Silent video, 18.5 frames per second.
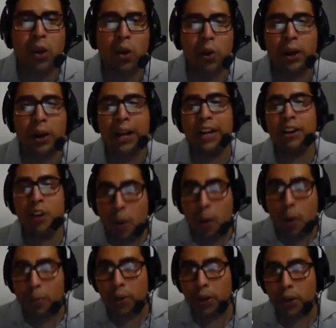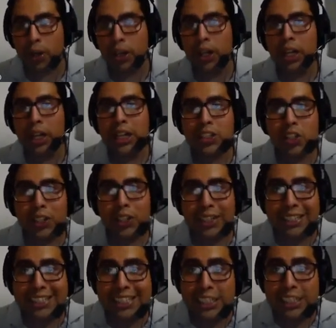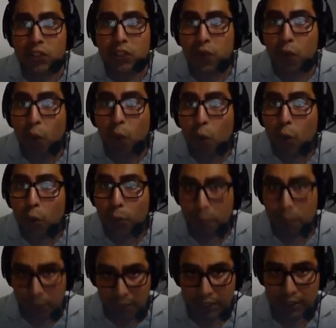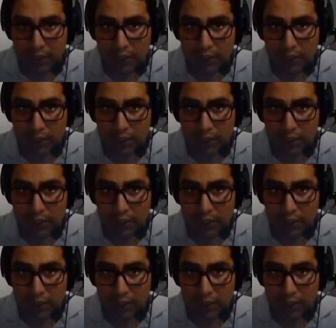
or a number. So this is formal.